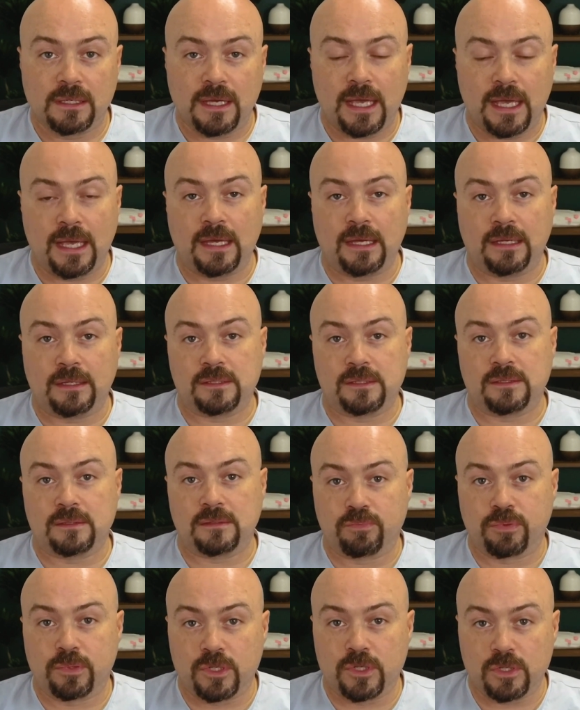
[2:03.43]

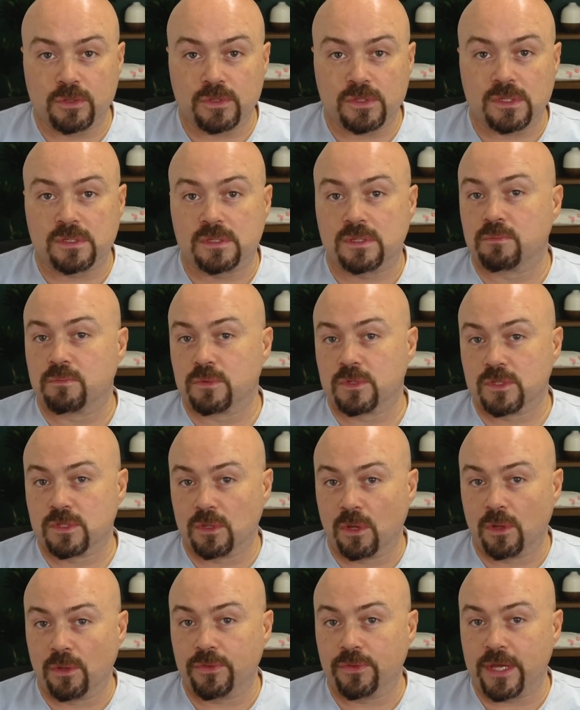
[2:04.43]
and produces the
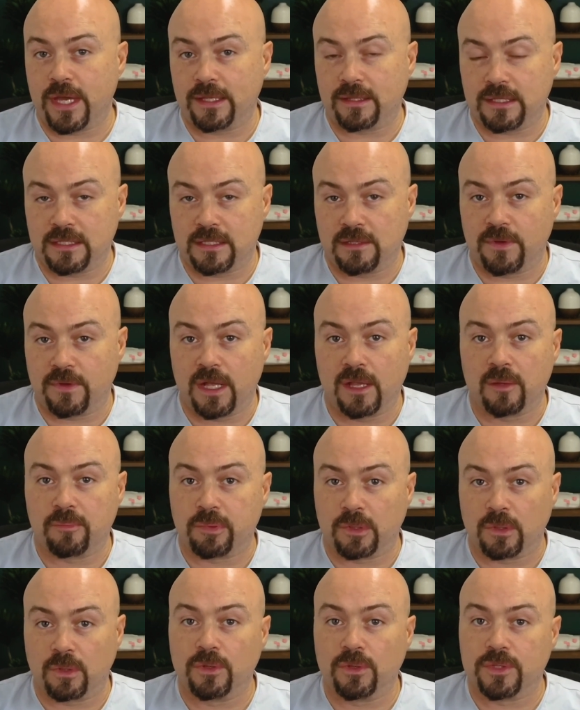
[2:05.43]
result that the
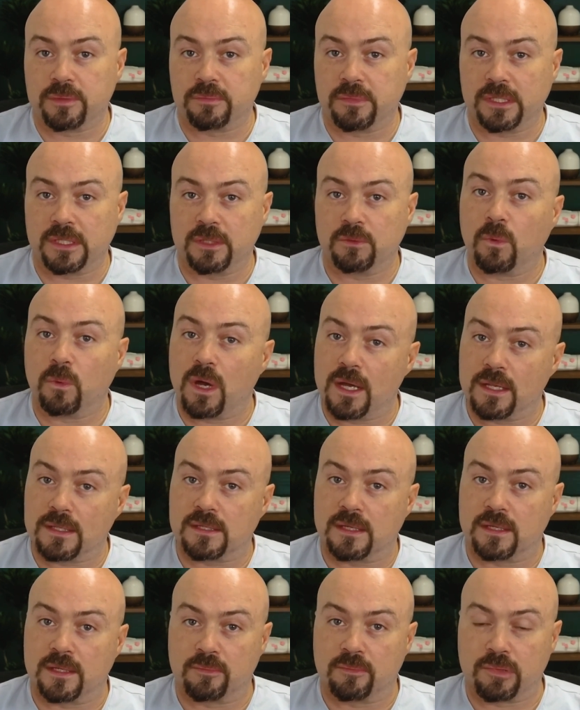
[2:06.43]
developer ultimately
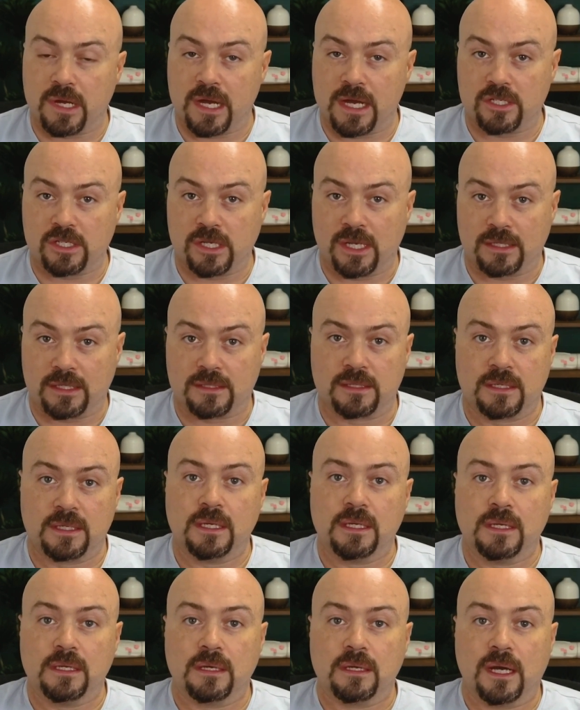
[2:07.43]
wants on the project,
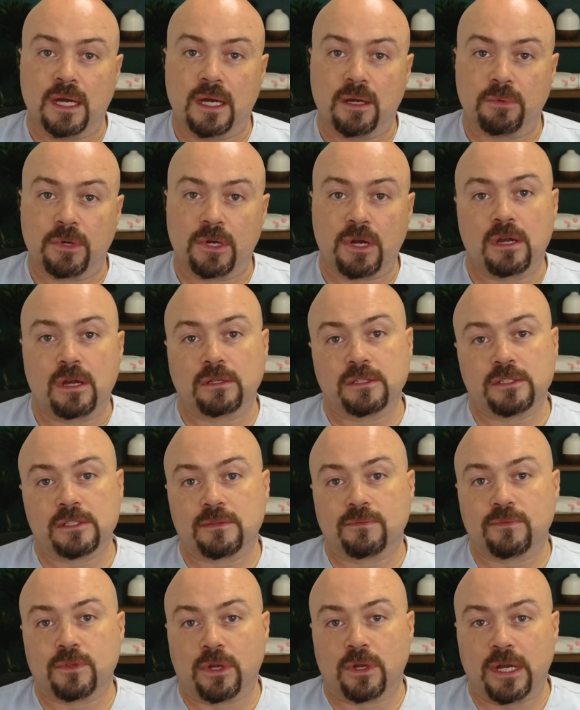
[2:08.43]

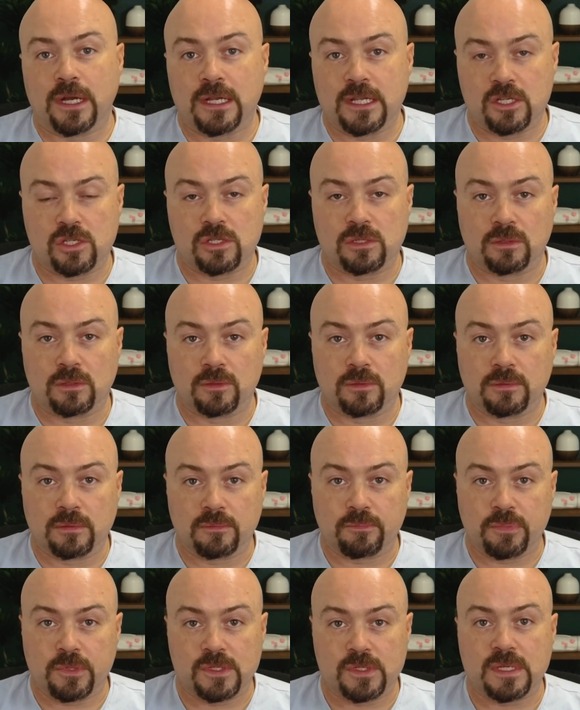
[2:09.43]
regardless of their
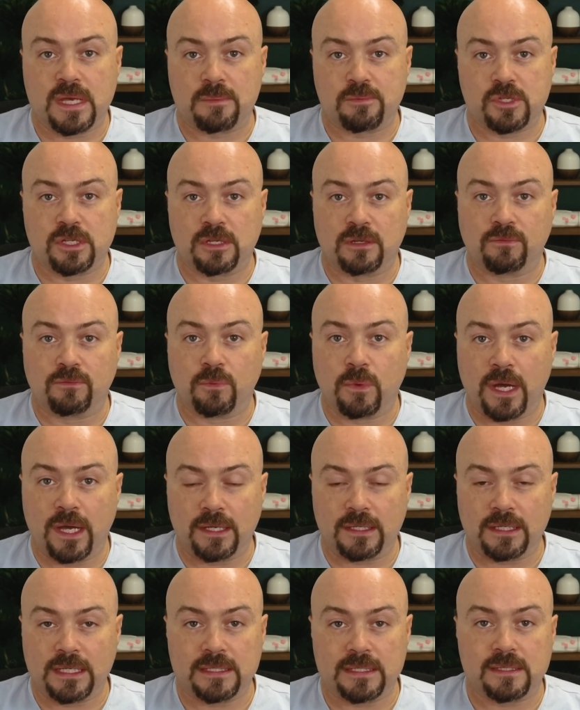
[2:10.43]
initial perception of
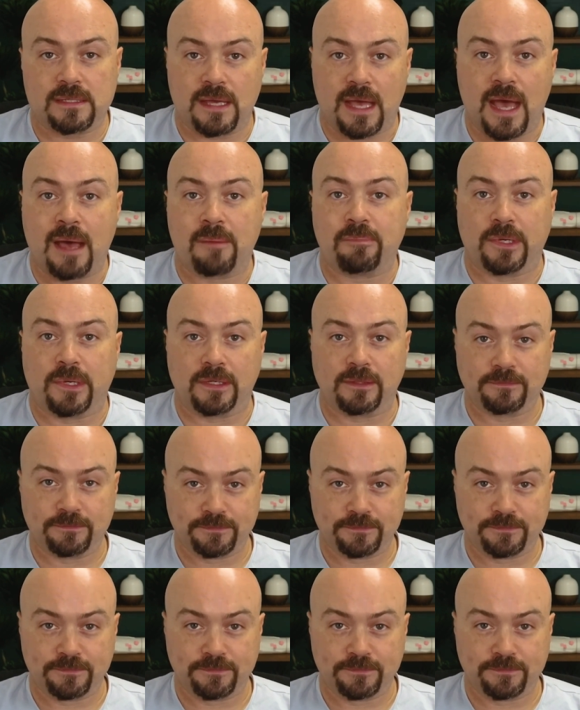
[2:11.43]
what needs to happen.